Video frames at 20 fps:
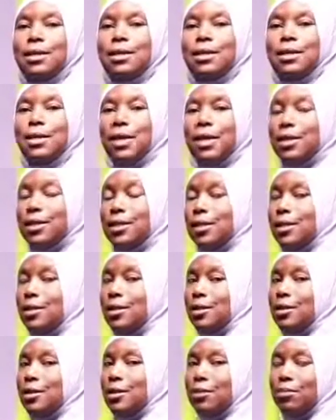Yes,
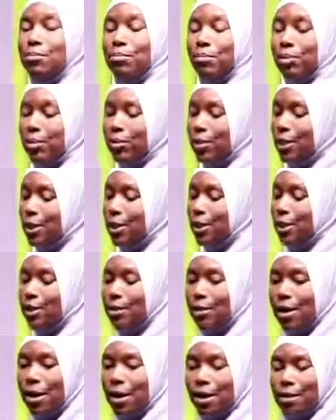
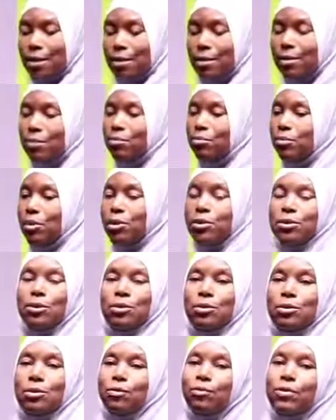books are
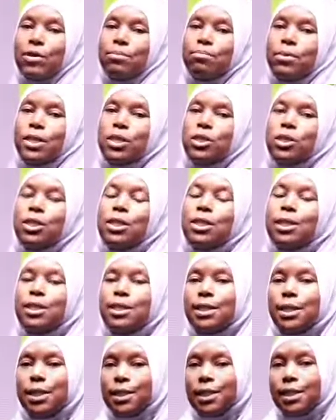most of the major
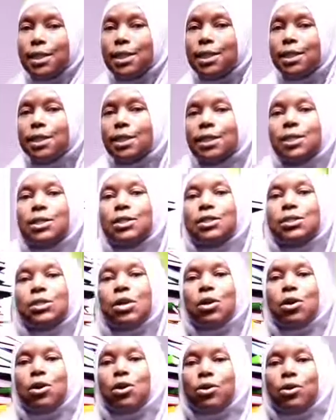necessities
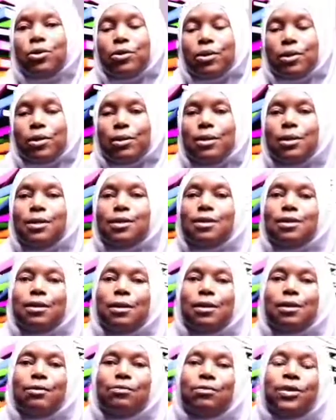or the things
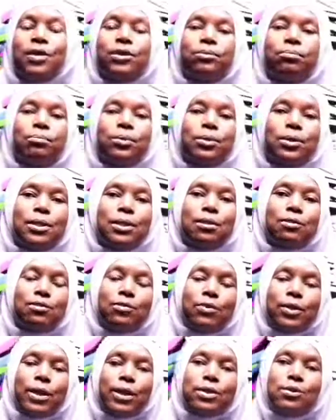that are very important
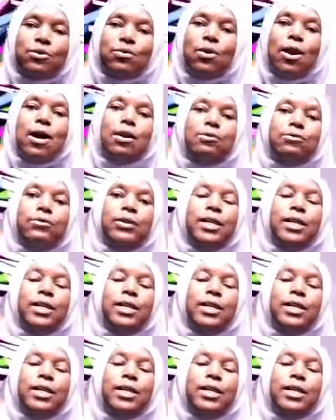for us to have